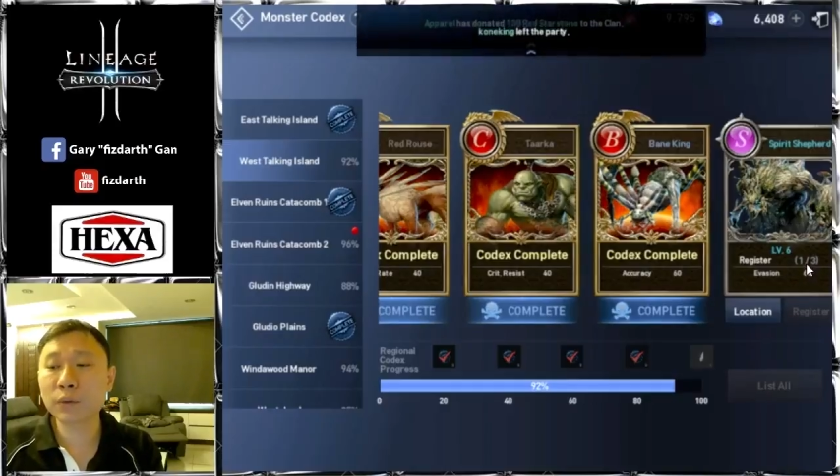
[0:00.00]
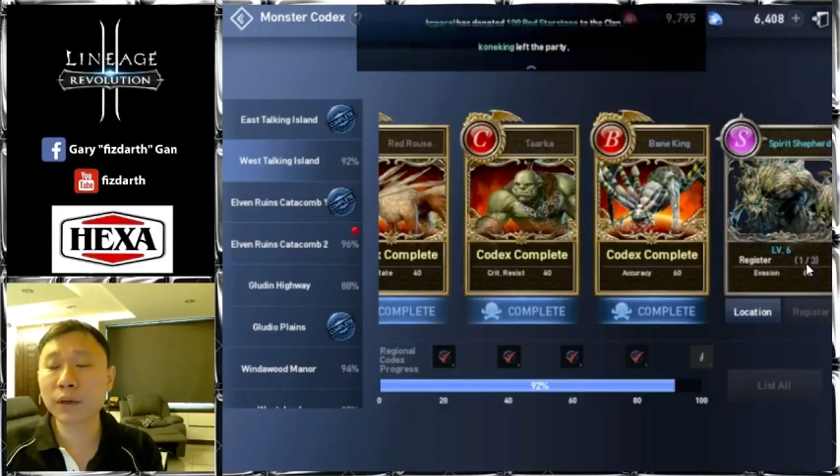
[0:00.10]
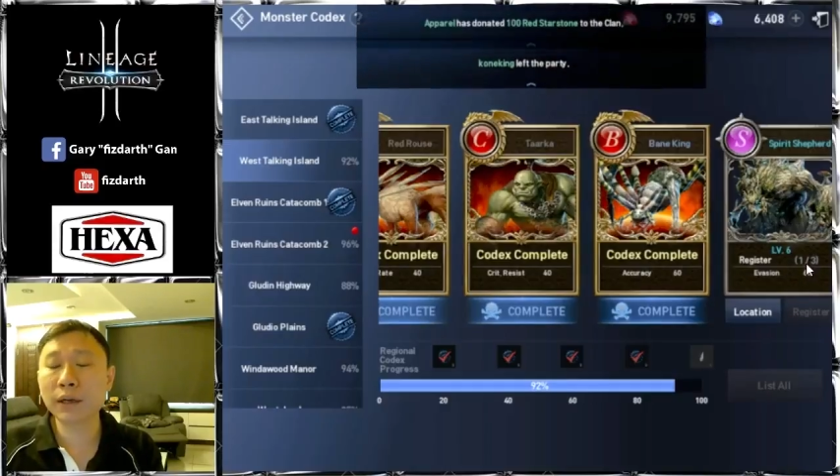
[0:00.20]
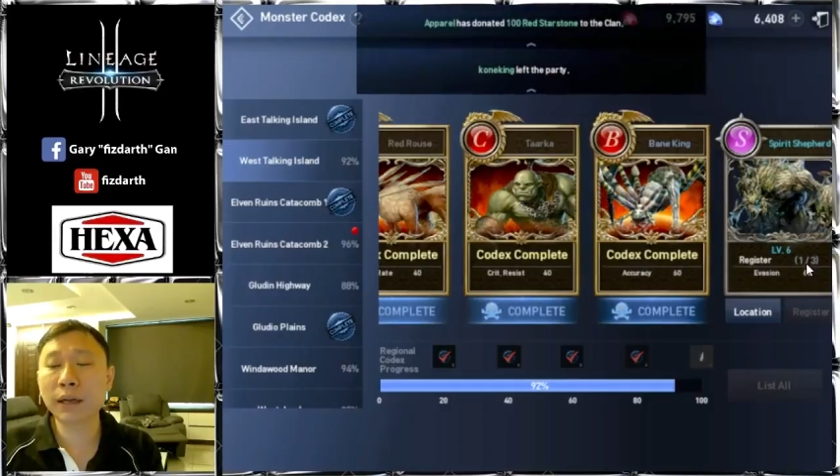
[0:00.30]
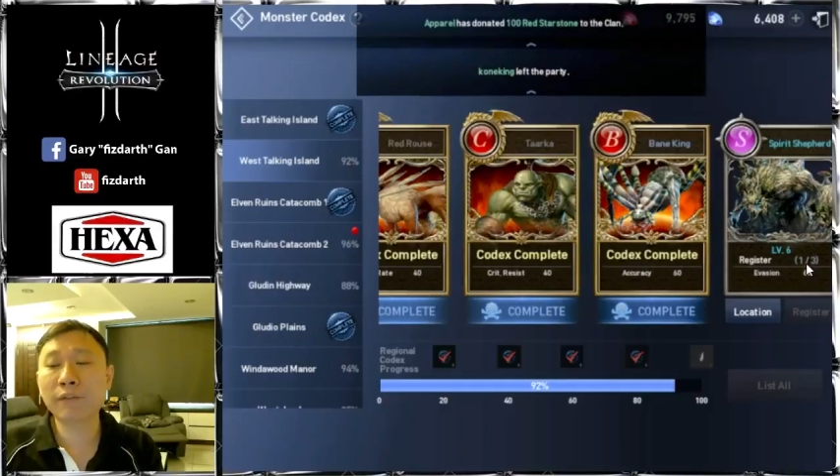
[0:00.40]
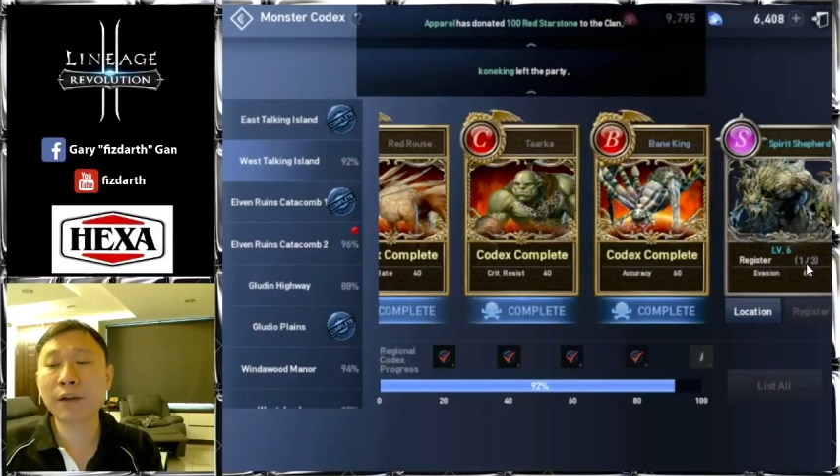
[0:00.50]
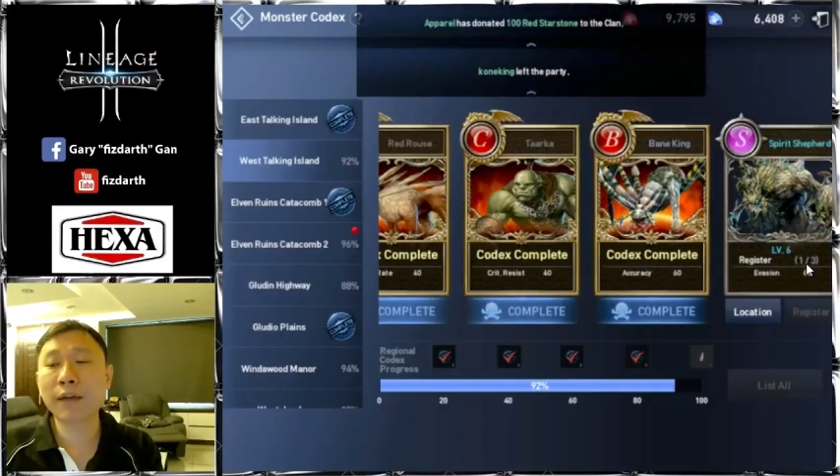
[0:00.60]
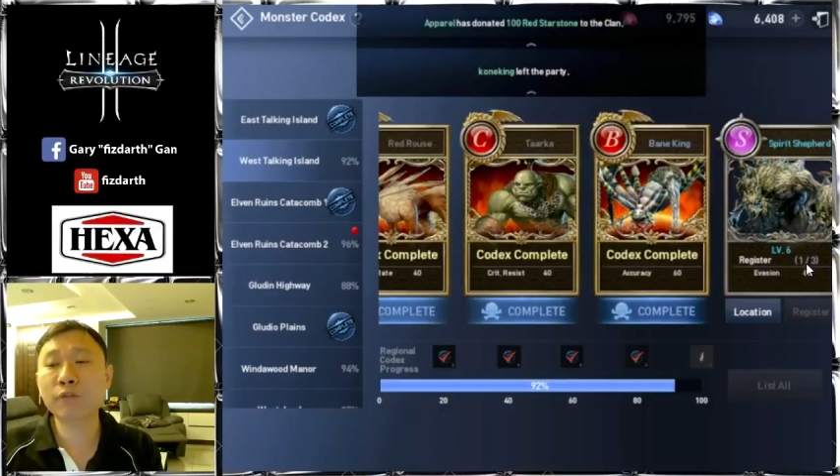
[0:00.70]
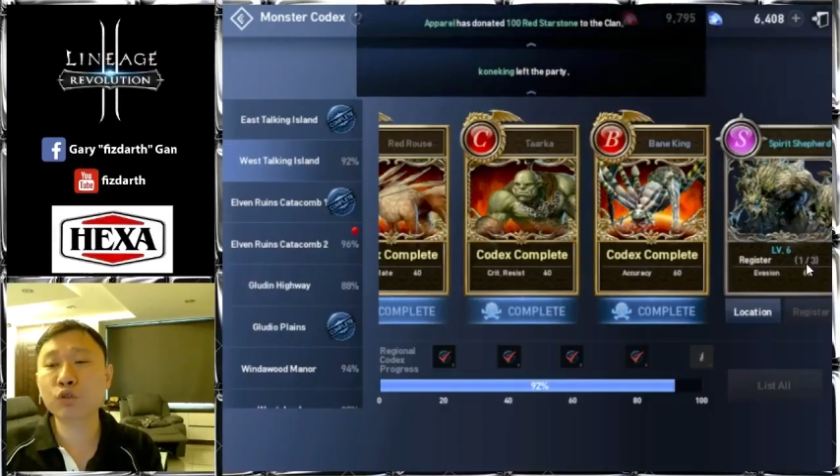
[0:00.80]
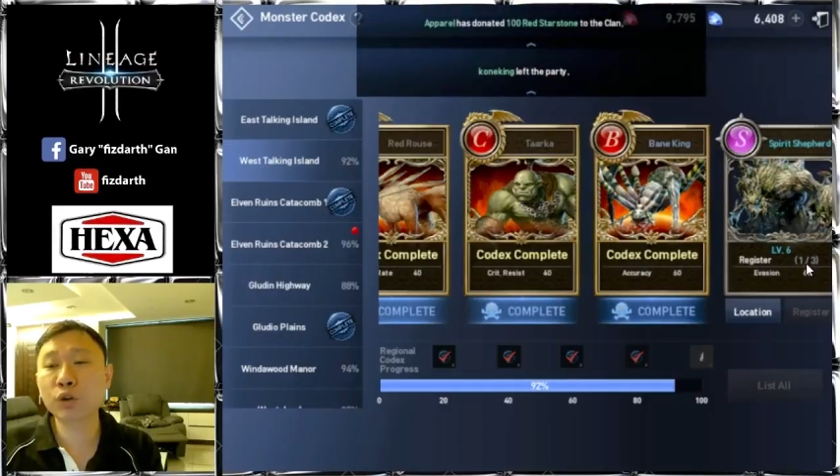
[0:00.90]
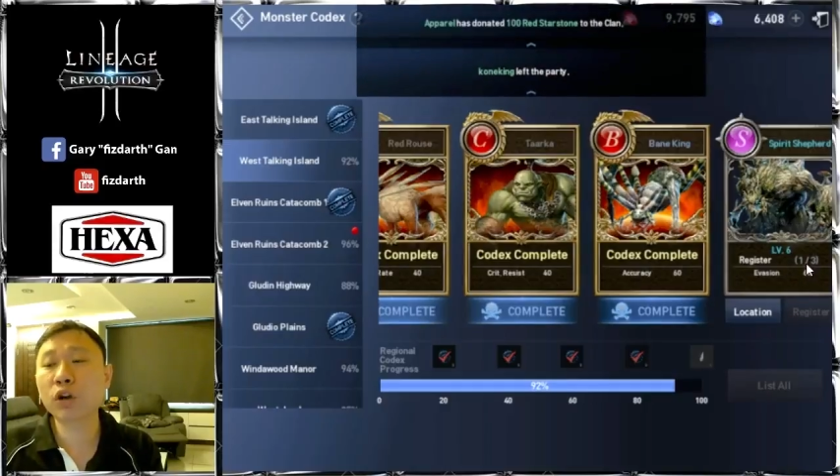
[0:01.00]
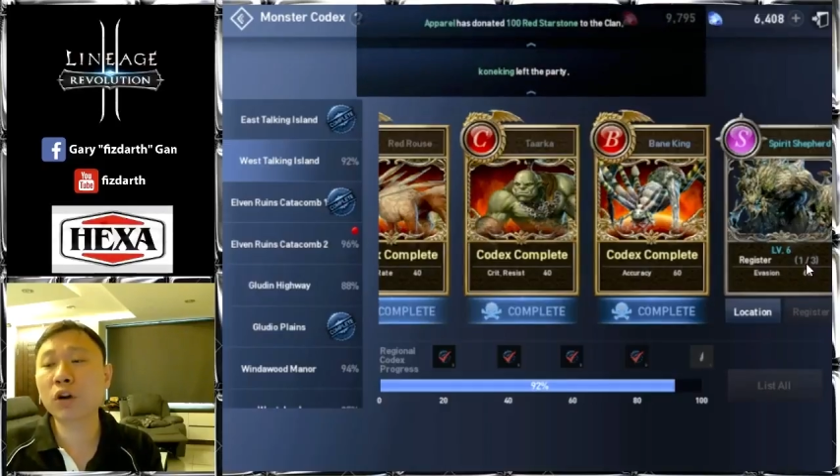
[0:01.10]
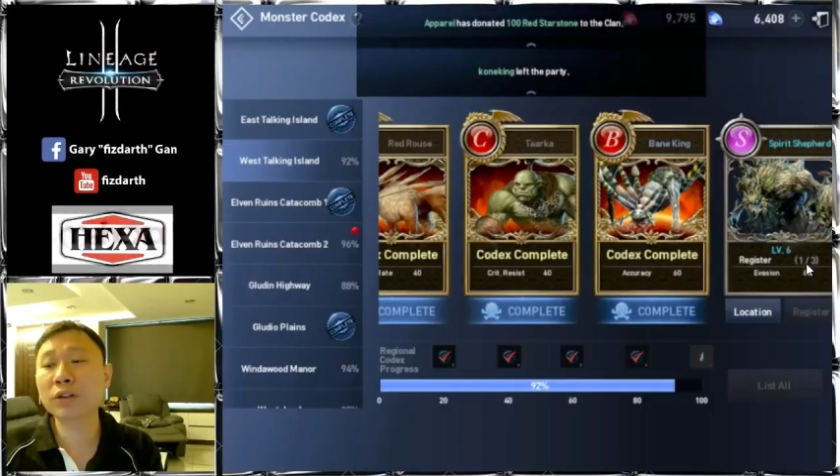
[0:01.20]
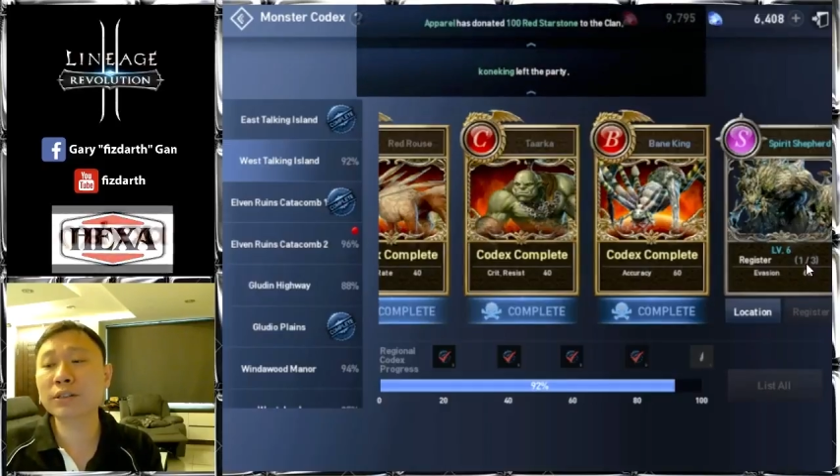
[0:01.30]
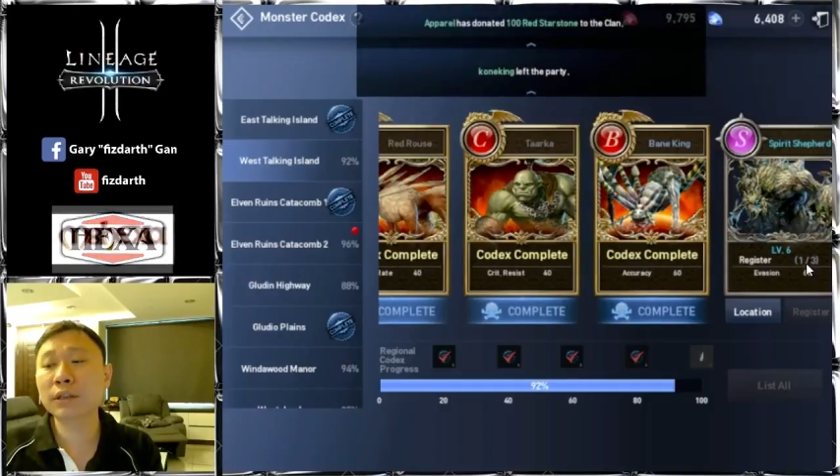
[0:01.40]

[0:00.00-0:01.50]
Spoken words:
one, if I have 3 cores,